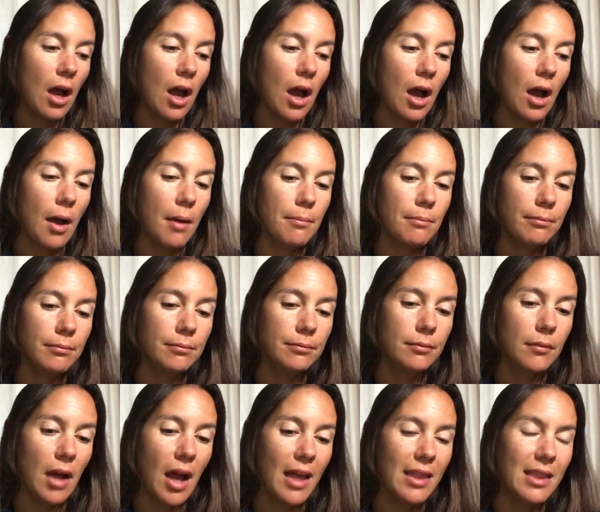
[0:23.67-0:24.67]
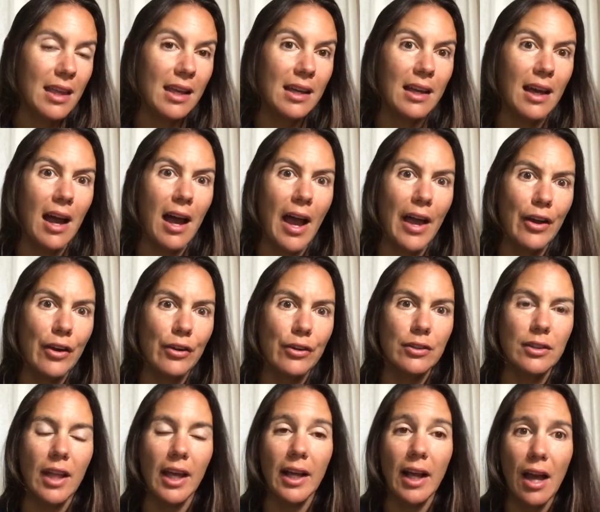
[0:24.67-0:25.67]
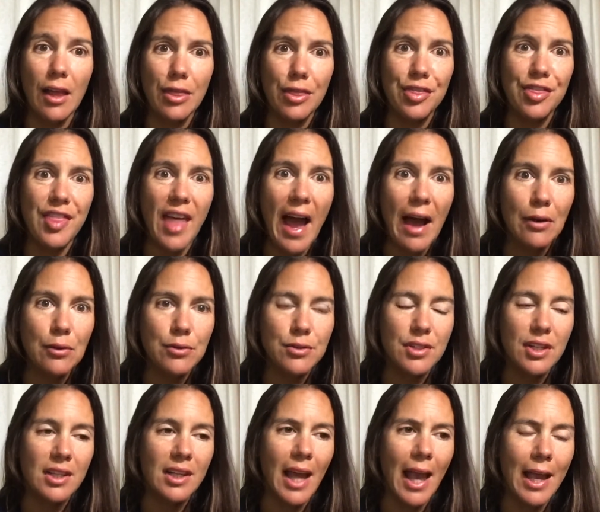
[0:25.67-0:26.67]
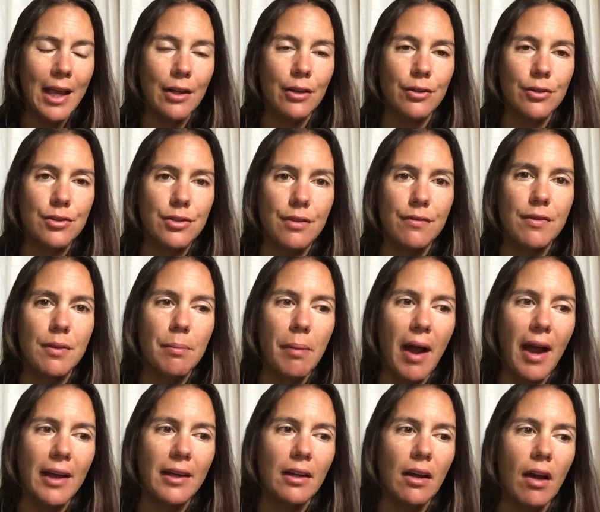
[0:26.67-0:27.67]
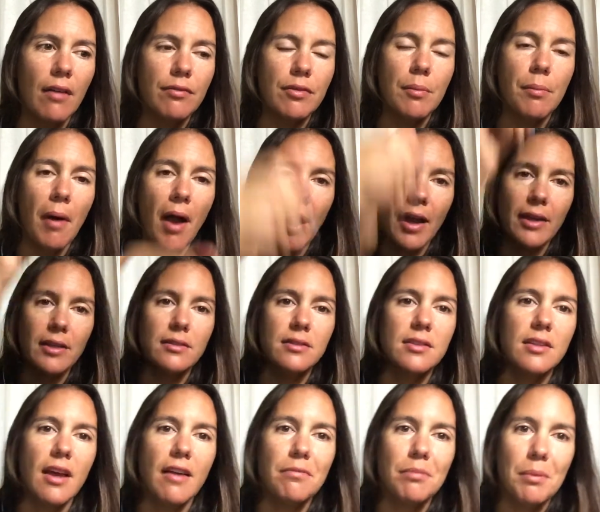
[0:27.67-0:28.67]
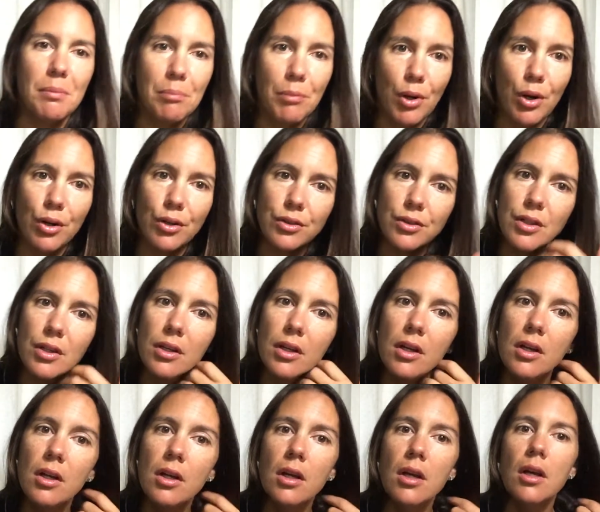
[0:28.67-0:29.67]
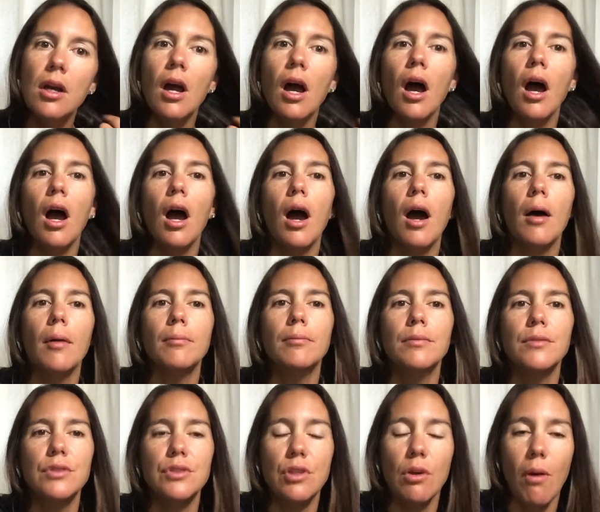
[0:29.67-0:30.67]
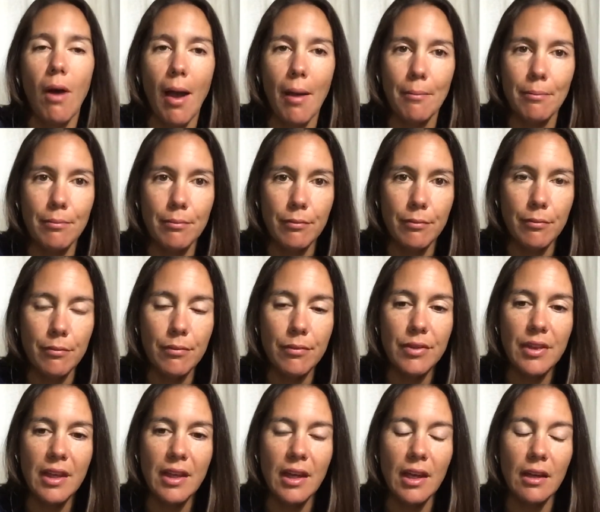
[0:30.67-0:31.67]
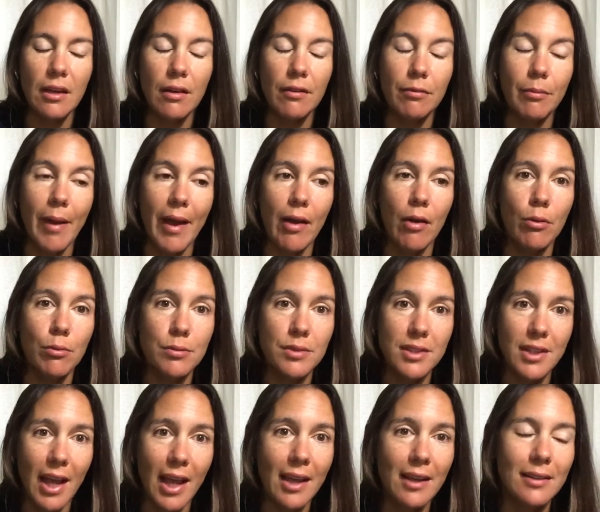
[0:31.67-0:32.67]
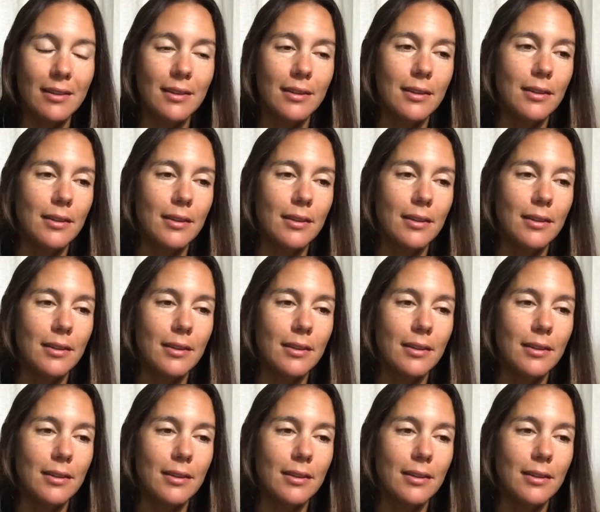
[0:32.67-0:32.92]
I think I heard like 1,000 acres of the pines have been burned. So I'm thinking of my home state,